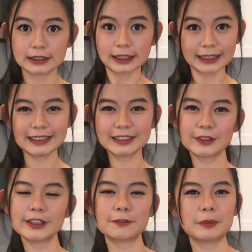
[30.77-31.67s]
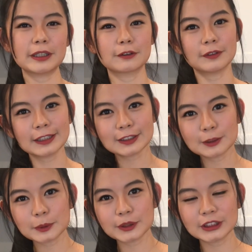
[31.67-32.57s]
The history of pickled
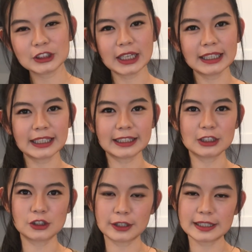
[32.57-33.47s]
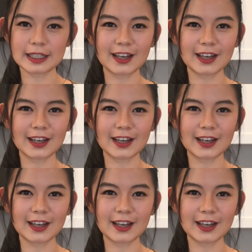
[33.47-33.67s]
vegetable in China can trace